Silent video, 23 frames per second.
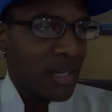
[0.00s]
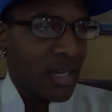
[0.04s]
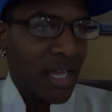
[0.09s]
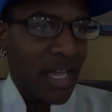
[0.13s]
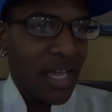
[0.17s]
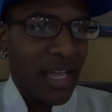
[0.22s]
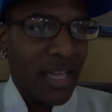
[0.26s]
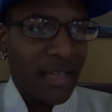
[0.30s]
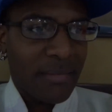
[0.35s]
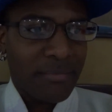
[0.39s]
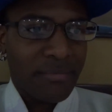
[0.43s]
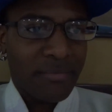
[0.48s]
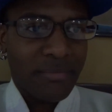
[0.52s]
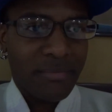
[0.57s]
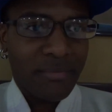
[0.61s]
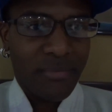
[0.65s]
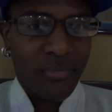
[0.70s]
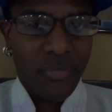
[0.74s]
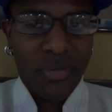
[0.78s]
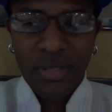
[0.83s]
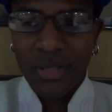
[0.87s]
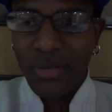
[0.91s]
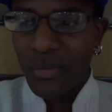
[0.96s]
I
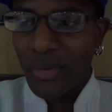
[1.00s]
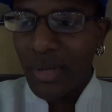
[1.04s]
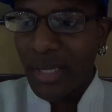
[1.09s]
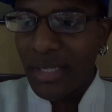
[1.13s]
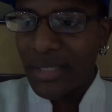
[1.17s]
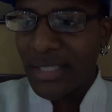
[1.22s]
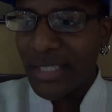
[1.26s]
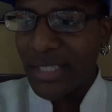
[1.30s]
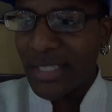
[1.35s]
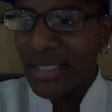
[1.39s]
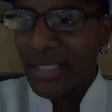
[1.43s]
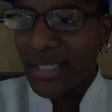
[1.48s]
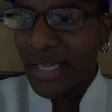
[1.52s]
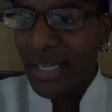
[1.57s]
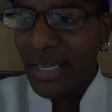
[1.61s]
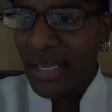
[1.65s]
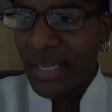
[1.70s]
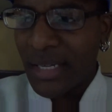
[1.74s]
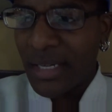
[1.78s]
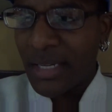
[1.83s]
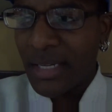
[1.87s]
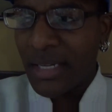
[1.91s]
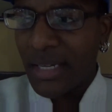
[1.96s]
well, I was like,
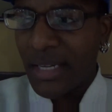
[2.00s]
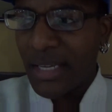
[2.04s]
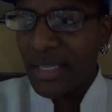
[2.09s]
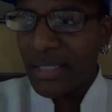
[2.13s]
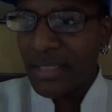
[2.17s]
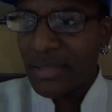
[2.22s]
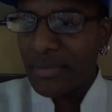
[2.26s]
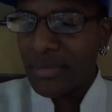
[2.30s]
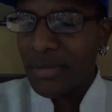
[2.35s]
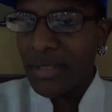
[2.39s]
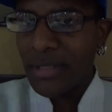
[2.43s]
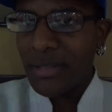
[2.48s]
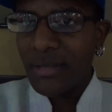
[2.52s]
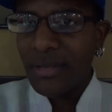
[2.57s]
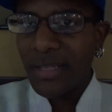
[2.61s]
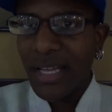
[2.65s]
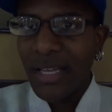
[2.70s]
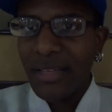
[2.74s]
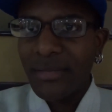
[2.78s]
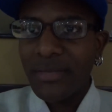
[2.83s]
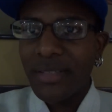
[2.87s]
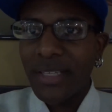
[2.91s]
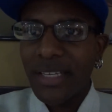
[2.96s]
I ate some cereal.
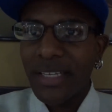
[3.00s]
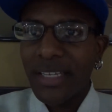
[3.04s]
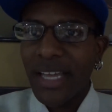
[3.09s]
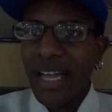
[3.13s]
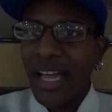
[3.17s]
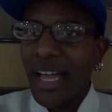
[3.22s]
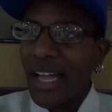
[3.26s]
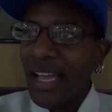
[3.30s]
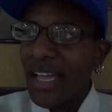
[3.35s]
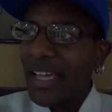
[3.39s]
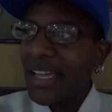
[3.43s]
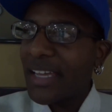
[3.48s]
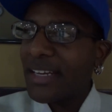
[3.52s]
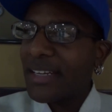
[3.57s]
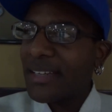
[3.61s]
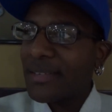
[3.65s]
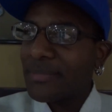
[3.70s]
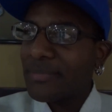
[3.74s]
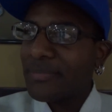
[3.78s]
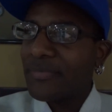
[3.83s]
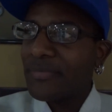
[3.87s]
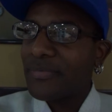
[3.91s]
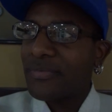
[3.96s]
I was like, I had
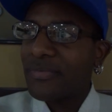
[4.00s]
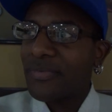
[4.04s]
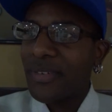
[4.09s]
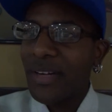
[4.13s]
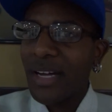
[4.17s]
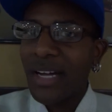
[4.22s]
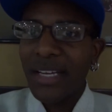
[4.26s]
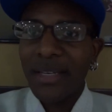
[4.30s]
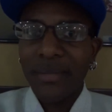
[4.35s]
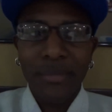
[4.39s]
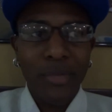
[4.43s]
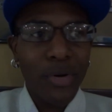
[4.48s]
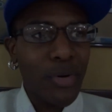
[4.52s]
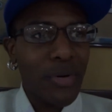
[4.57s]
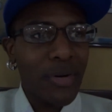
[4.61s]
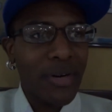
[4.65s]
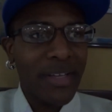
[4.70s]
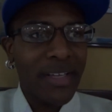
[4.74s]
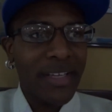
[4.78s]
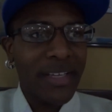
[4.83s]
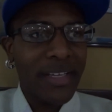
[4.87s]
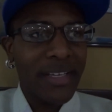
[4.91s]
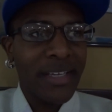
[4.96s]
a fine
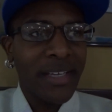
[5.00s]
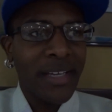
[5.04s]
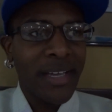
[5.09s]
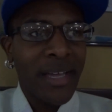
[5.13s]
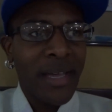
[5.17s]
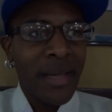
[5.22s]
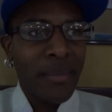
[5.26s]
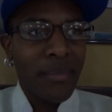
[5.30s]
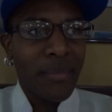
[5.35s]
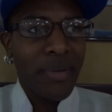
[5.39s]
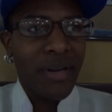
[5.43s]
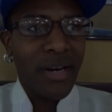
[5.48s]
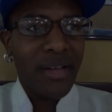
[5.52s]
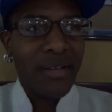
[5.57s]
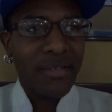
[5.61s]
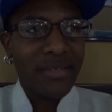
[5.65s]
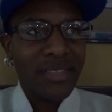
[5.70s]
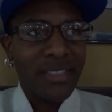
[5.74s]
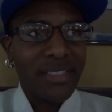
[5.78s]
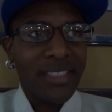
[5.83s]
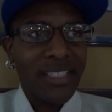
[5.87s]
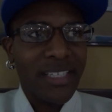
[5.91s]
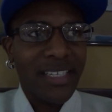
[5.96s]
morning, but I
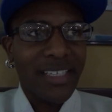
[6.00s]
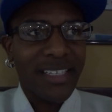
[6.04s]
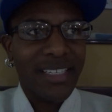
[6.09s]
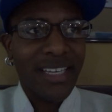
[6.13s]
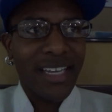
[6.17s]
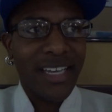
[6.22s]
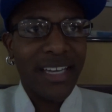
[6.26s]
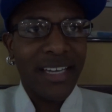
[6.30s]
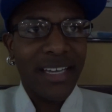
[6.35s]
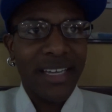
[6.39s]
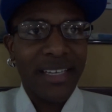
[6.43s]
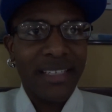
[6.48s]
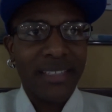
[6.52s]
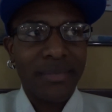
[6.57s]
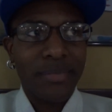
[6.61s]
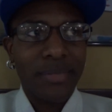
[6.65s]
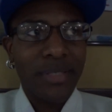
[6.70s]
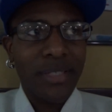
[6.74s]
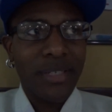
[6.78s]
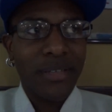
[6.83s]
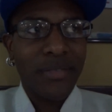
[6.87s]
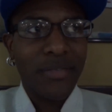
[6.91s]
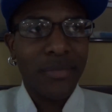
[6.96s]
was just like, I had some
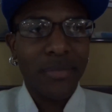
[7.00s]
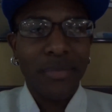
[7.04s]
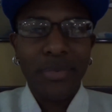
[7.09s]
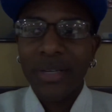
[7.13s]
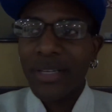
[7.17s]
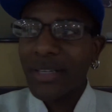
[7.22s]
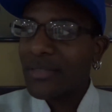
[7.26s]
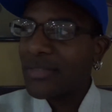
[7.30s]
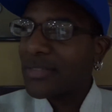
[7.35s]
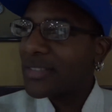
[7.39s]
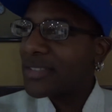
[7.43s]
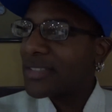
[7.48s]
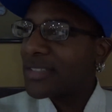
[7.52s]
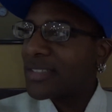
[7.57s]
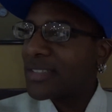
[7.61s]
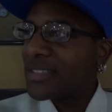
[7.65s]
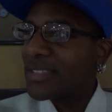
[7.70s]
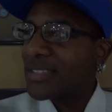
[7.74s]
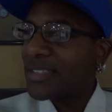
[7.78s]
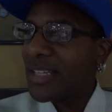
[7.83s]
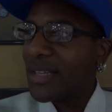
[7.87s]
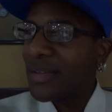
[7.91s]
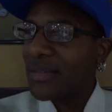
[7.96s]
cereal for breakfast,
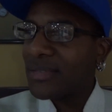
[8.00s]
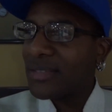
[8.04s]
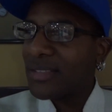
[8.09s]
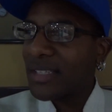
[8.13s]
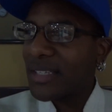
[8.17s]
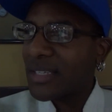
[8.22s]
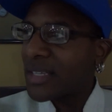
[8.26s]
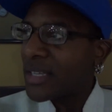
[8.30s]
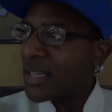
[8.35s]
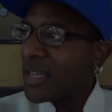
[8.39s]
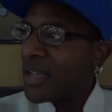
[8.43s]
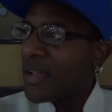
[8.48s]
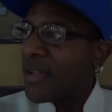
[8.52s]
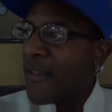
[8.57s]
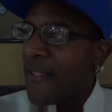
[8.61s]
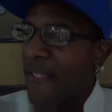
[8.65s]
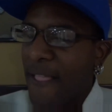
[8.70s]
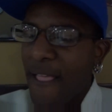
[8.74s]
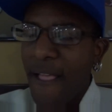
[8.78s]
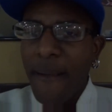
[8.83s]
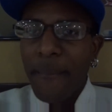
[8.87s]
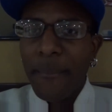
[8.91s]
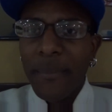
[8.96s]
and I was like
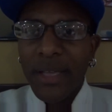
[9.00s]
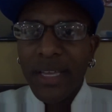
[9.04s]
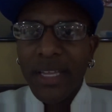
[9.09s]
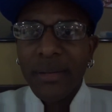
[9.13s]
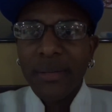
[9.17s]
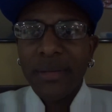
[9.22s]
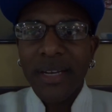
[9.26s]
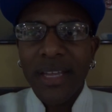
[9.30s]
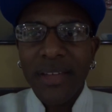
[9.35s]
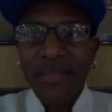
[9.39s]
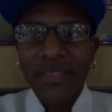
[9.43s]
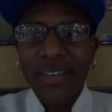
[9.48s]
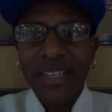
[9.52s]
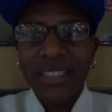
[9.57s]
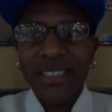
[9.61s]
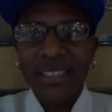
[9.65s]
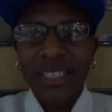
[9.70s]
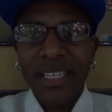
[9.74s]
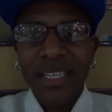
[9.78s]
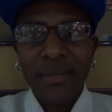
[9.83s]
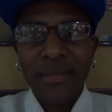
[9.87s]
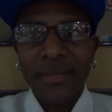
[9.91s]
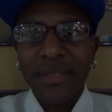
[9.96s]
oh man, I'm gonna have a nice
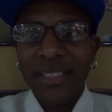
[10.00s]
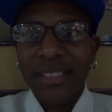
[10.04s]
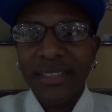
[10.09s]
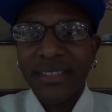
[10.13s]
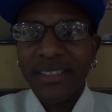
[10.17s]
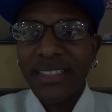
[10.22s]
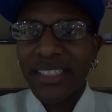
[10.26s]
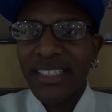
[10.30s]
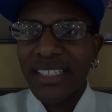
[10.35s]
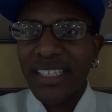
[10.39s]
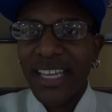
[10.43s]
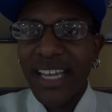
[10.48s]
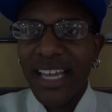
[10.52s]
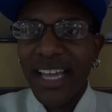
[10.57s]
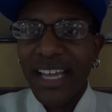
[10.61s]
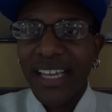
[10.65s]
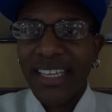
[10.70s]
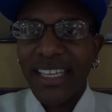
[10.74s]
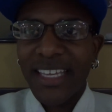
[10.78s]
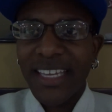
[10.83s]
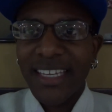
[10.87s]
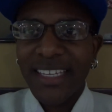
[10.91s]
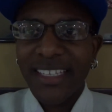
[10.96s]
day. But then I was like,
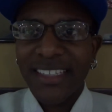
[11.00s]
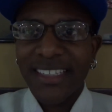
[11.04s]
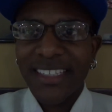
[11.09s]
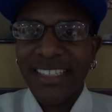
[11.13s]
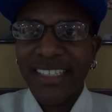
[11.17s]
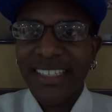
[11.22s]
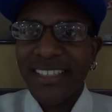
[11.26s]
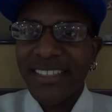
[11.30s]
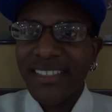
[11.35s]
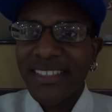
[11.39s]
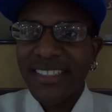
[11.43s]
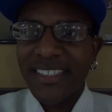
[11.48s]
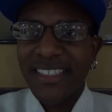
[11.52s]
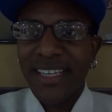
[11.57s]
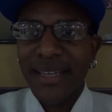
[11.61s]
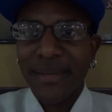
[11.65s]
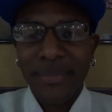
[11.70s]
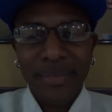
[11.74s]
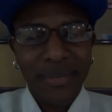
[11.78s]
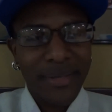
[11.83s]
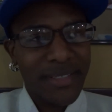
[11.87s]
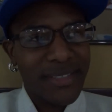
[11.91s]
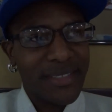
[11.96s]
I can't get the energy
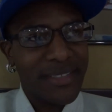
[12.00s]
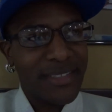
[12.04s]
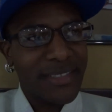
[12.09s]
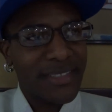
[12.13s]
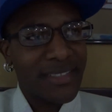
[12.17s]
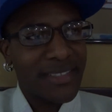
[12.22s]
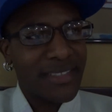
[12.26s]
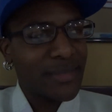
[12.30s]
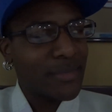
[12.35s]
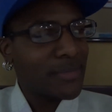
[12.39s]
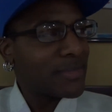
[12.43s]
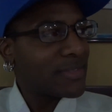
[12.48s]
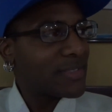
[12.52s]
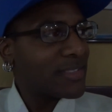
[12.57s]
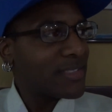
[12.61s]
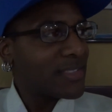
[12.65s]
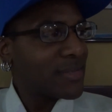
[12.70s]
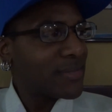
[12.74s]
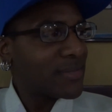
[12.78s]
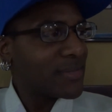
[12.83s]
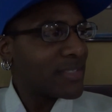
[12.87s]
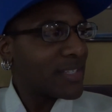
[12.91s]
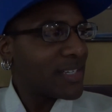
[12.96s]
up. It just, it was,
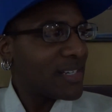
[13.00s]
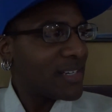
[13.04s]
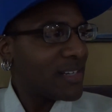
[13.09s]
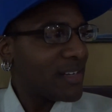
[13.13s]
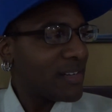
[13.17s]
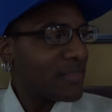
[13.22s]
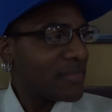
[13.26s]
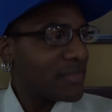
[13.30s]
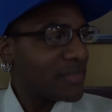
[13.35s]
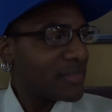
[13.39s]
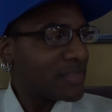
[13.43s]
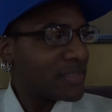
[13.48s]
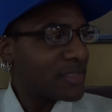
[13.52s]
it was kind of awful.